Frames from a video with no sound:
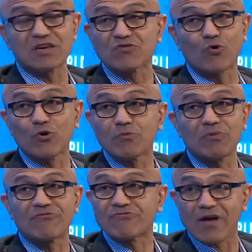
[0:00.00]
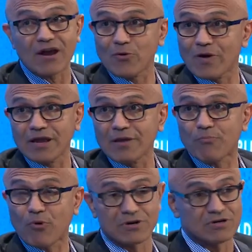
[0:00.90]
think is going to be very, very
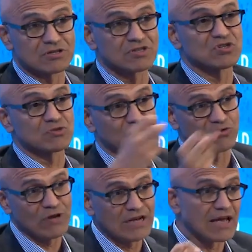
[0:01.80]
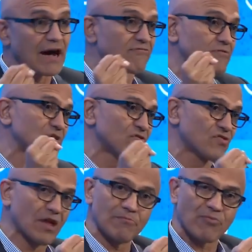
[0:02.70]
important. This is between
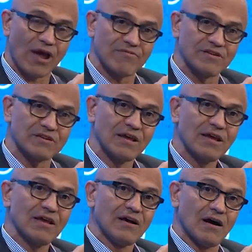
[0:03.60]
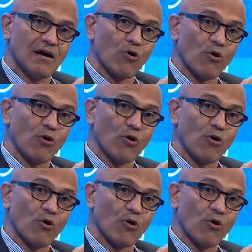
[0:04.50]
governments and private uh,